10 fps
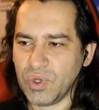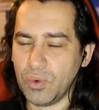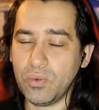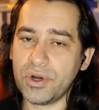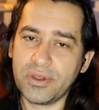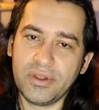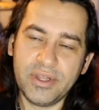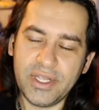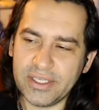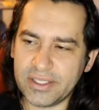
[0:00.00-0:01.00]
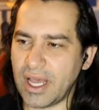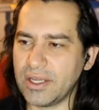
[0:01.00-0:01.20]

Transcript: worth less,